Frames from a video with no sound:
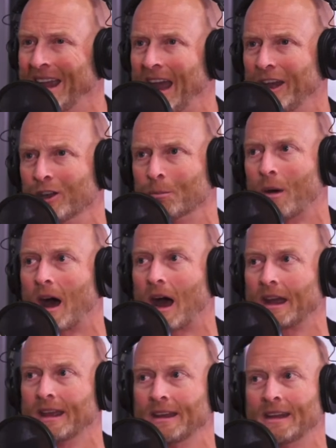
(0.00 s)
out of your
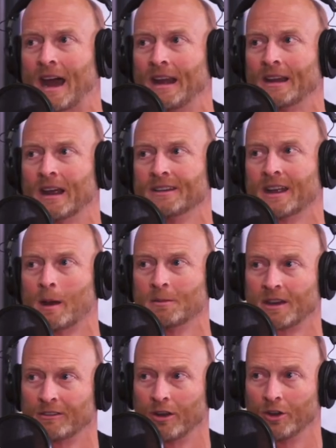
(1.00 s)
pocket 99 times
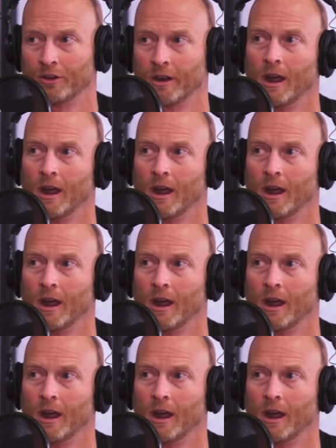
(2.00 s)
out of 100.